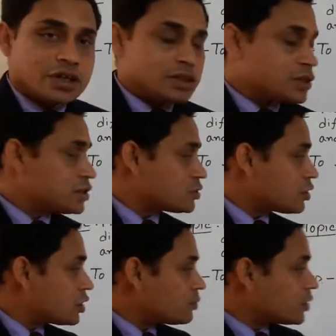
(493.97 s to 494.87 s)
This is
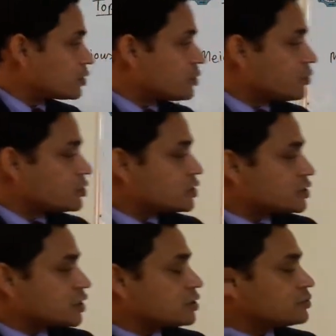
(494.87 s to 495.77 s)
all about the meiosis
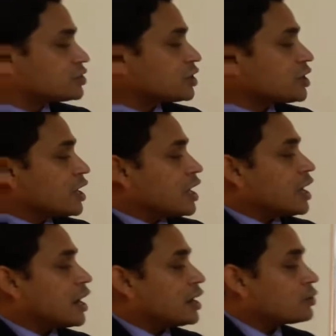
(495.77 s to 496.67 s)
cell division,
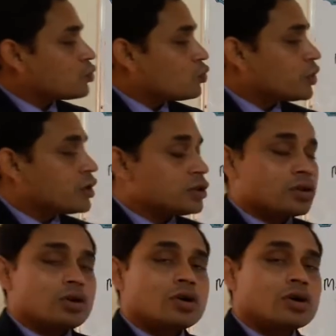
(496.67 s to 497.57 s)
and
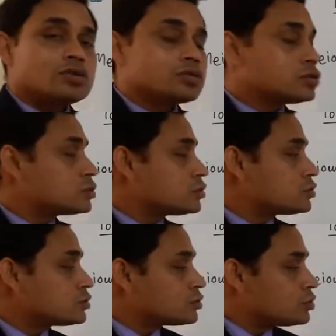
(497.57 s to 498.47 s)
when all you go
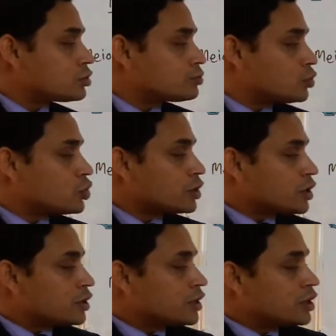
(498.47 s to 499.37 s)
through your book,
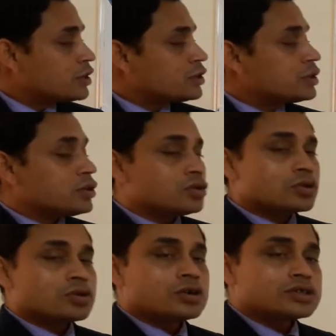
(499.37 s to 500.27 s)
then your
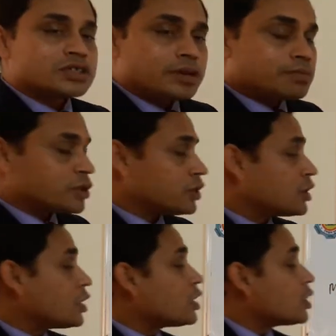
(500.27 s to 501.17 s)
concept
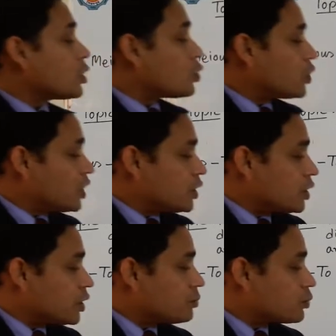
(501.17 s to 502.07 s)
will
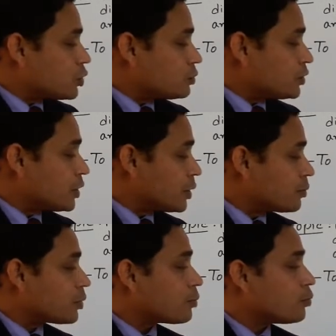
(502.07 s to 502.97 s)
improve
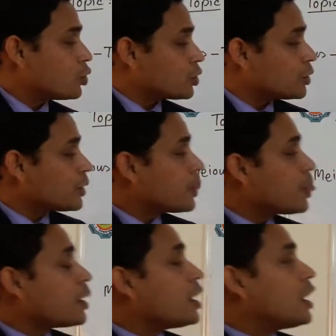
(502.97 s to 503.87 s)
more.
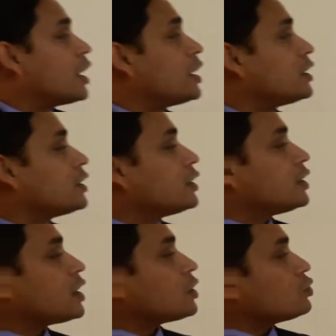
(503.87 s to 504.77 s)
And
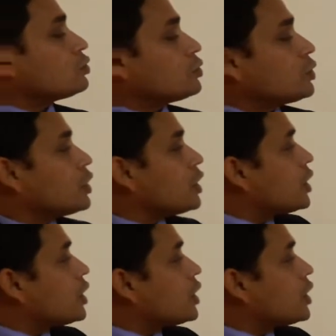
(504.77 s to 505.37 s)
now